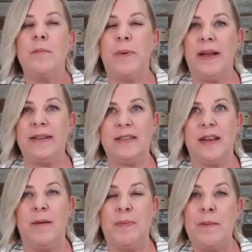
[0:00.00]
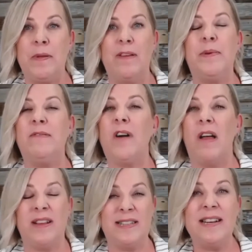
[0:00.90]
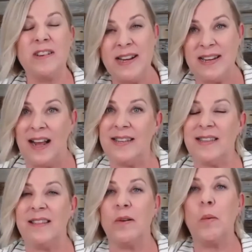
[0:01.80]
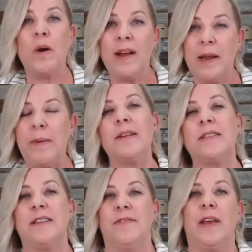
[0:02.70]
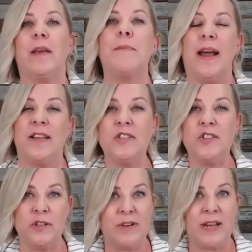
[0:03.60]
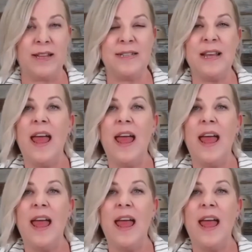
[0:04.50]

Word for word: But people have been volunteering to us that they're worried about stuff like mass shootings.